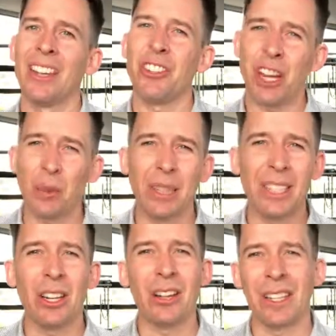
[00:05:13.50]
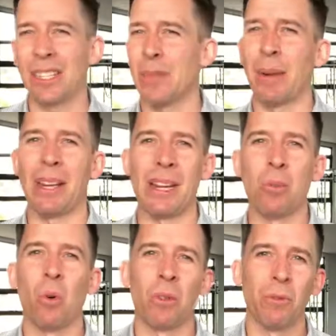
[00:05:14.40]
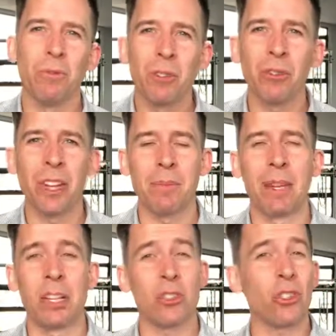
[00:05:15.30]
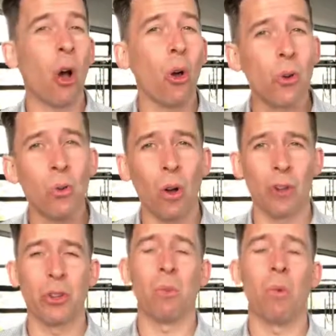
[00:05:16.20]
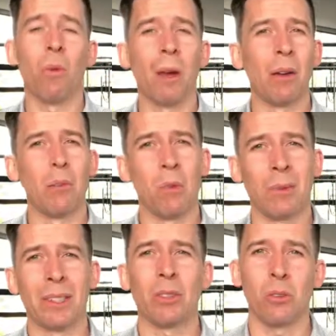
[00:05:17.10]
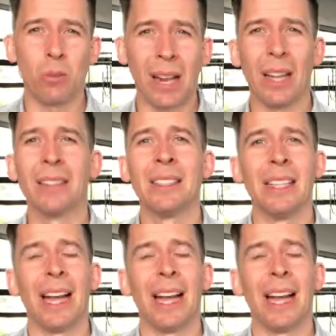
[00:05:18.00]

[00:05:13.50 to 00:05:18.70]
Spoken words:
Generally, you don't need to spend any more than 15 minutes total on your warm and cool down,